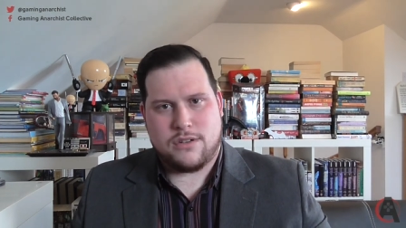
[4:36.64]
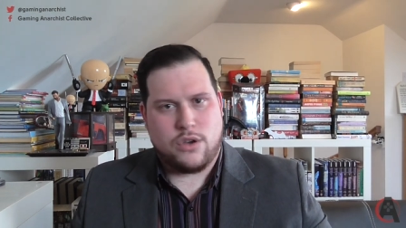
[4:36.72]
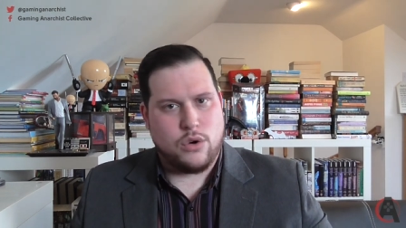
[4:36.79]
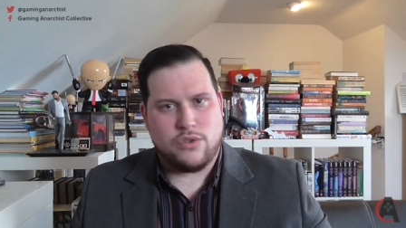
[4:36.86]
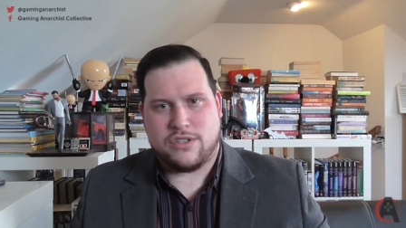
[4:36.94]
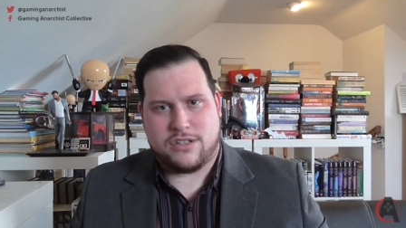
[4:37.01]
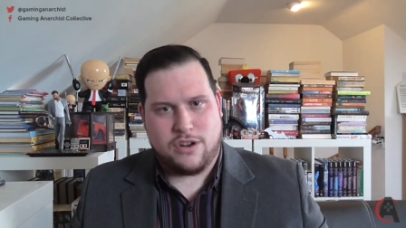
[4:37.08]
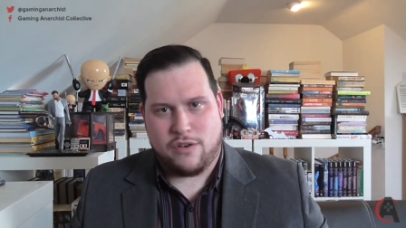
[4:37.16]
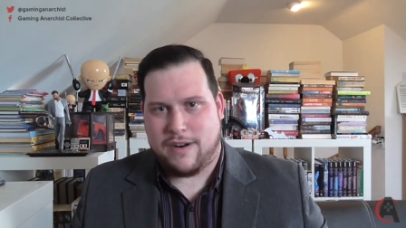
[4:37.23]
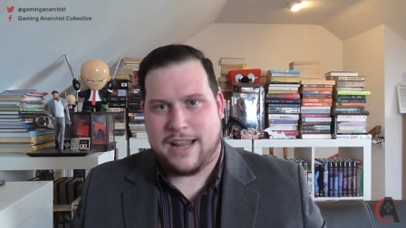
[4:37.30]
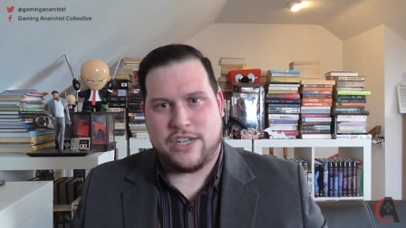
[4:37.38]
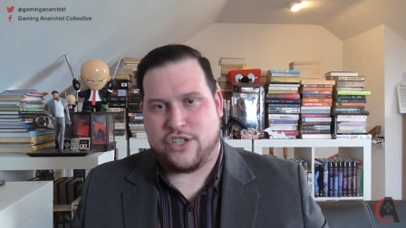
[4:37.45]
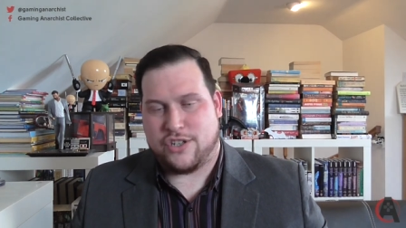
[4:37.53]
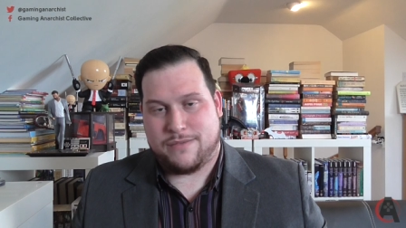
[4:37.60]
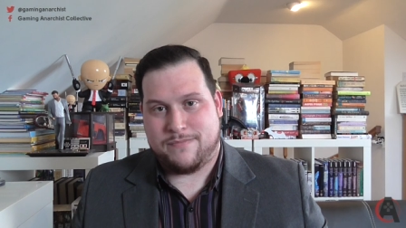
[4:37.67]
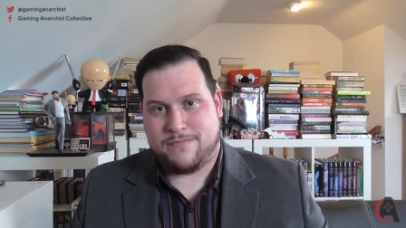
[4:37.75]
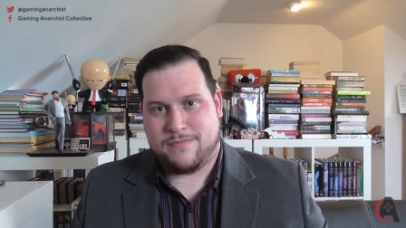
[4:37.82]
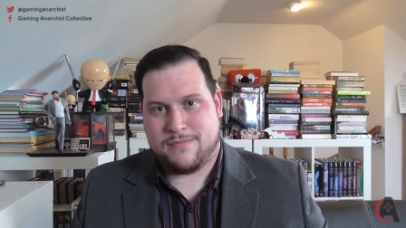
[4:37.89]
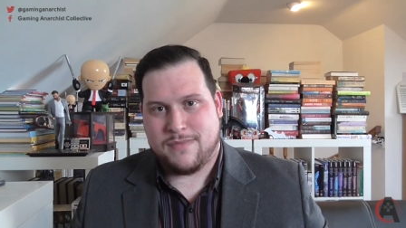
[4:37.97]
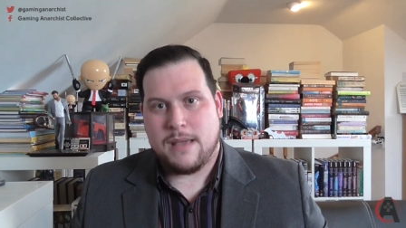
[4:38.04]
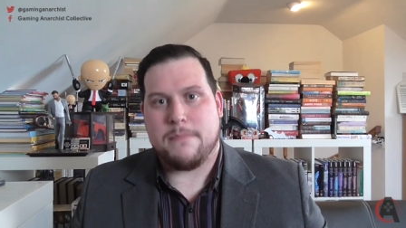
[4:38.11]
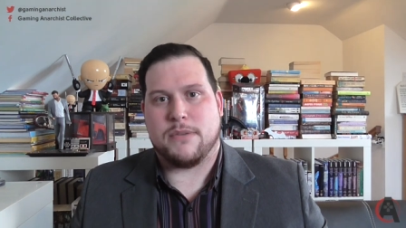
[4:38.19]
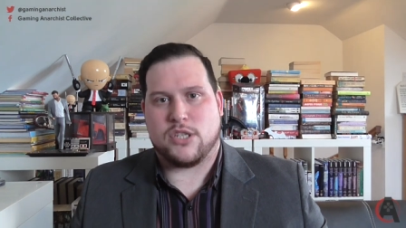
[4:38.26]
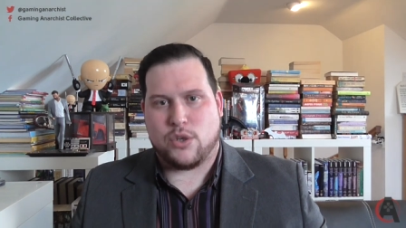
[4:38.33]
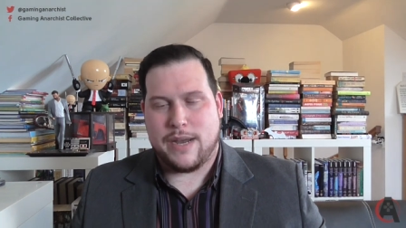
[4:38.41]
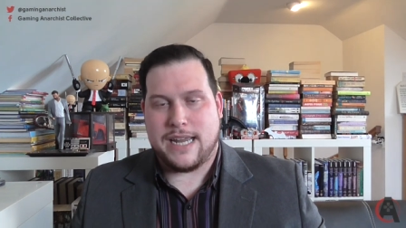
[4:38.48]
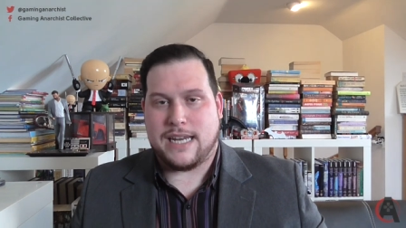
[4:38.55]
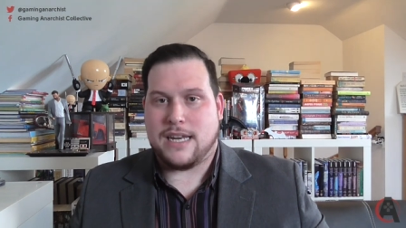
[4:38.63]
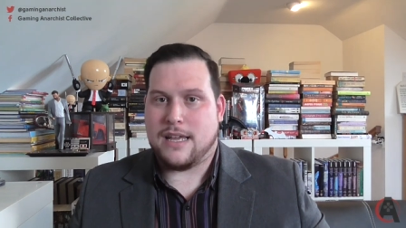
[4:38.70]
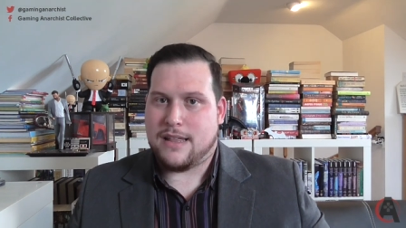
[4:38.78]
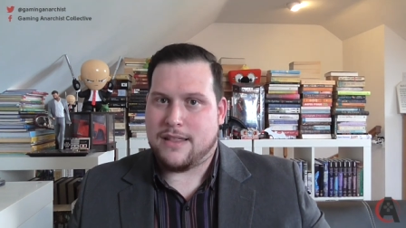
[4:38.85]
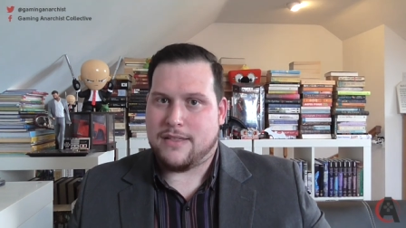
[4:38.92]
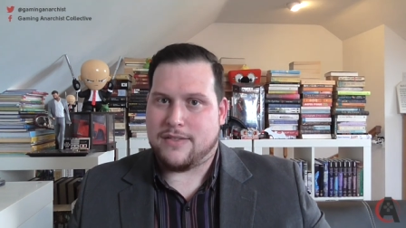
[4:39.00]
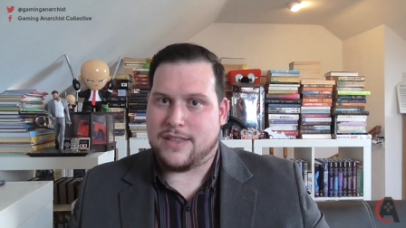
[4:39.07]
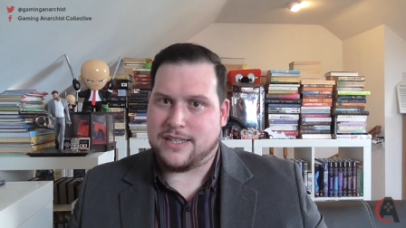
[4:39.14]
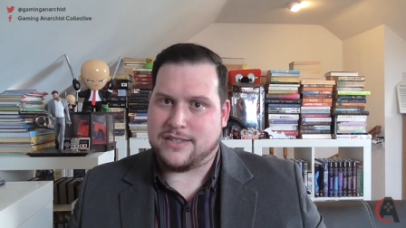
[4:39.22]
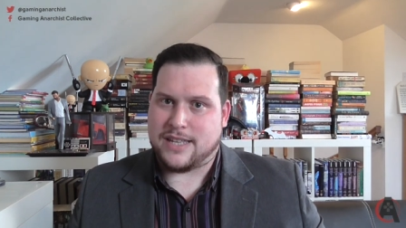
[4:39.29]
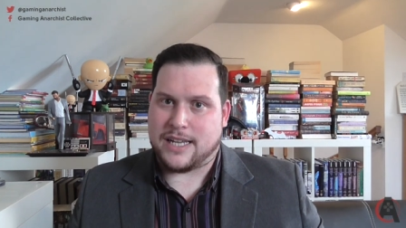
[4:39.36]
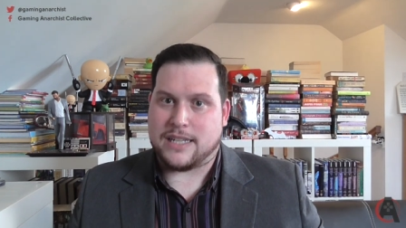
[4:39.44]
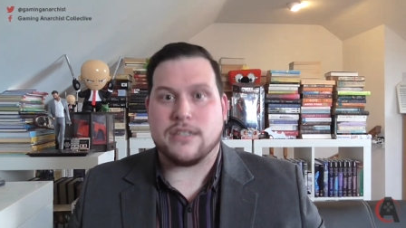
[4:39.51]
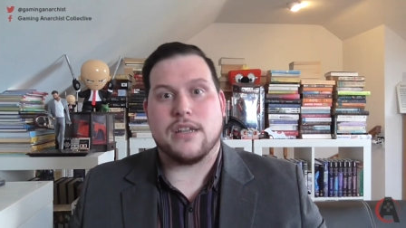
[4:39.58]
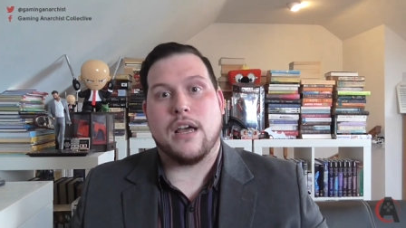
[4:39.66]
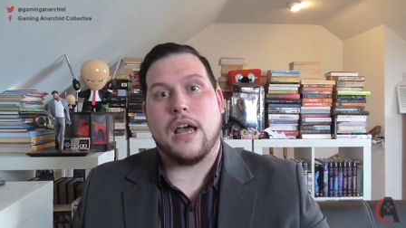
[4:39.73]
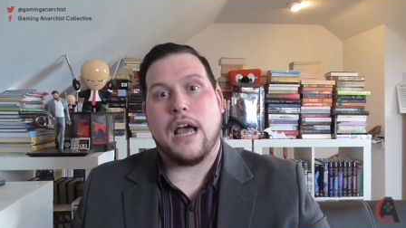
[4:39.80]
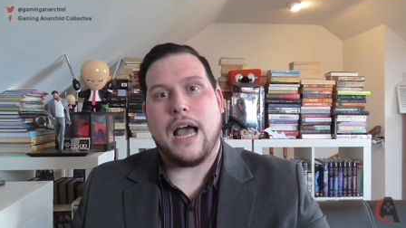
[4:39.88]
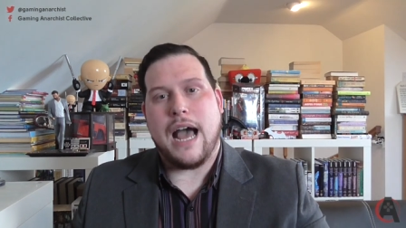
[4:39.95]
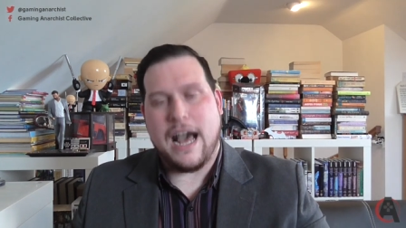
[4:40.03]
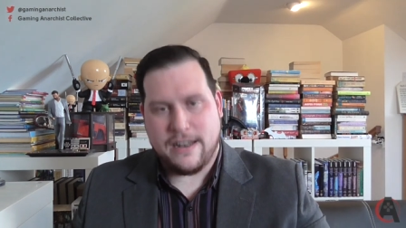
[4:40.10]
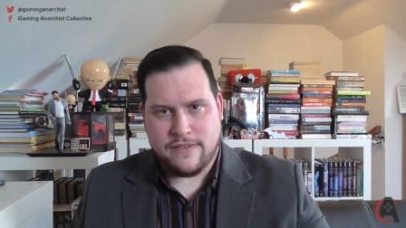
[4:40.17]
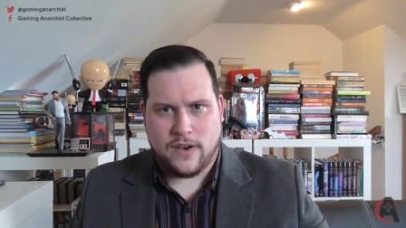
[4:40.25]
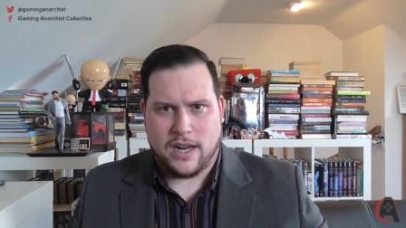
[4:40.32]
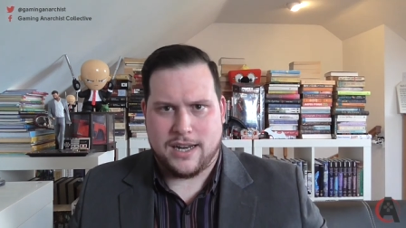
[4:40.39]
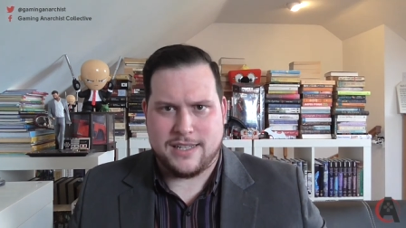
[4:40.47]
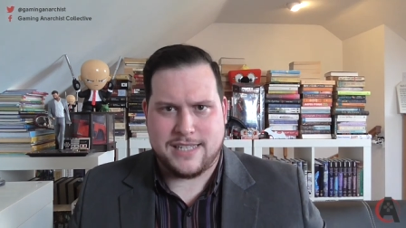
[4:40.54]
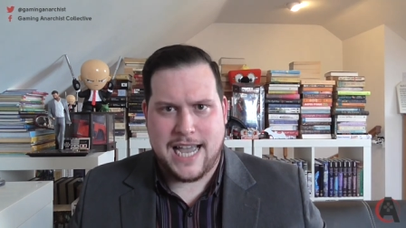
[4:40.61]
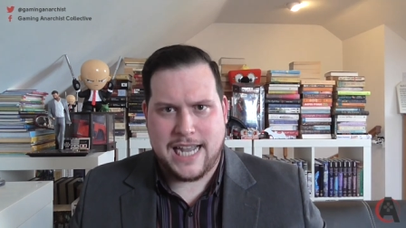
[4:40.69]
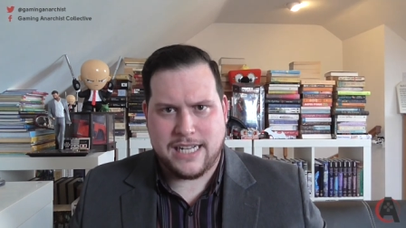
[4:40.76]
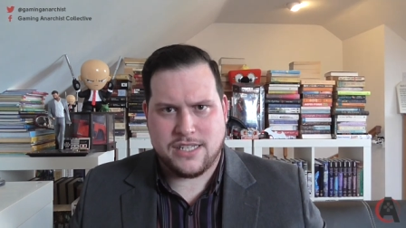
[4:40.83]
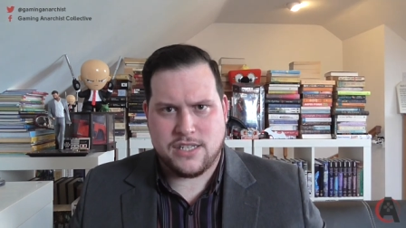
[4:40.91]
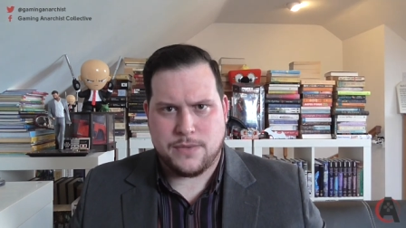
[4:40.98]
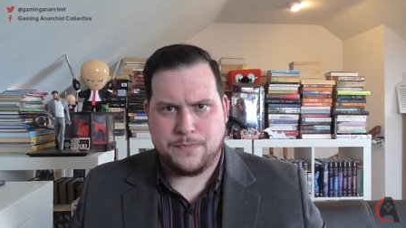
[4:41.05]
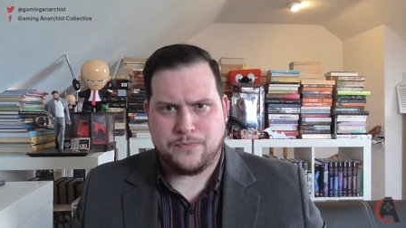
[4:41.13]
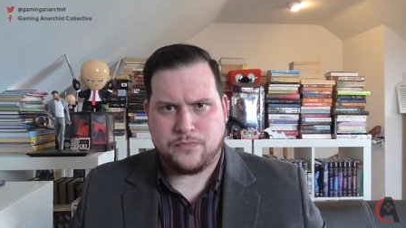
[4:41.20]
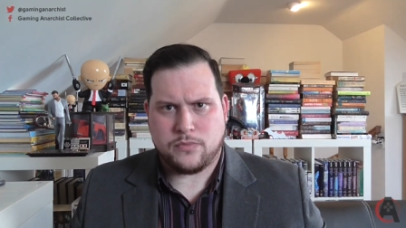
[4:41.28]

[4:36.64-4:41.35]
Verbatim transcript: cause correlation between these things and violent acts.